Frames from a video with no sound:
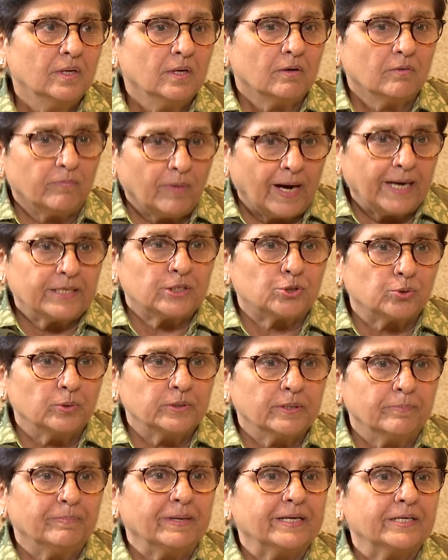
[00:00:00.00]
Why shouldn't
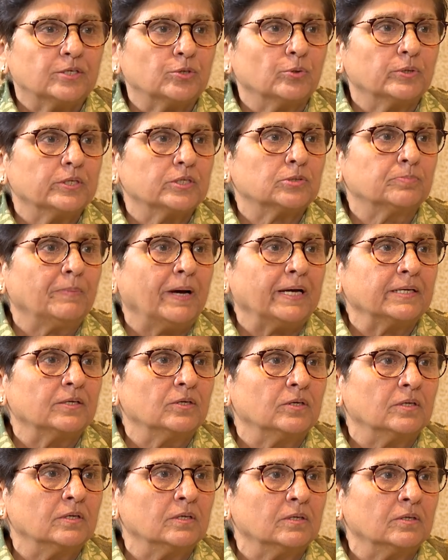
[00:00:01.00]
a meritorious
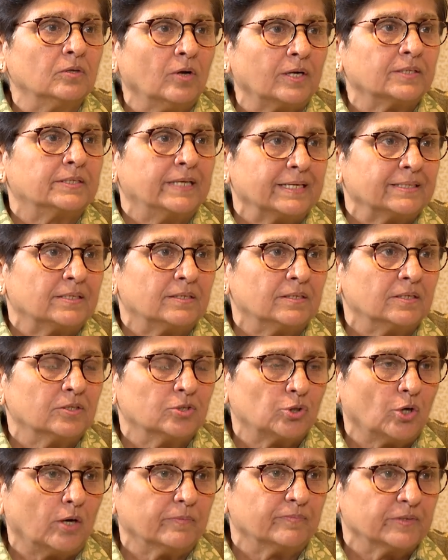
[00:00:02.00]
man not get the
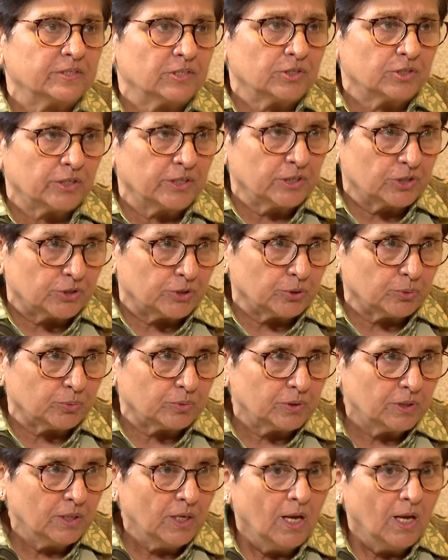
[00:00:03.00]
job which is his due?